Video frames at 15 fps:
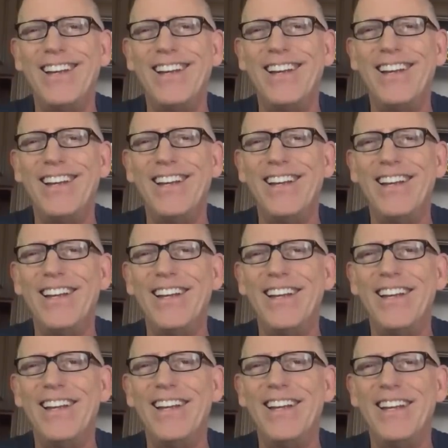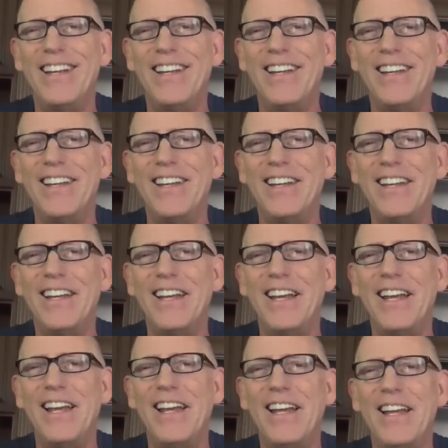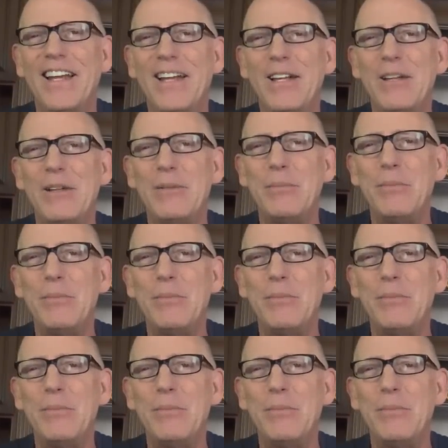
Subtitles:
Nothing is said.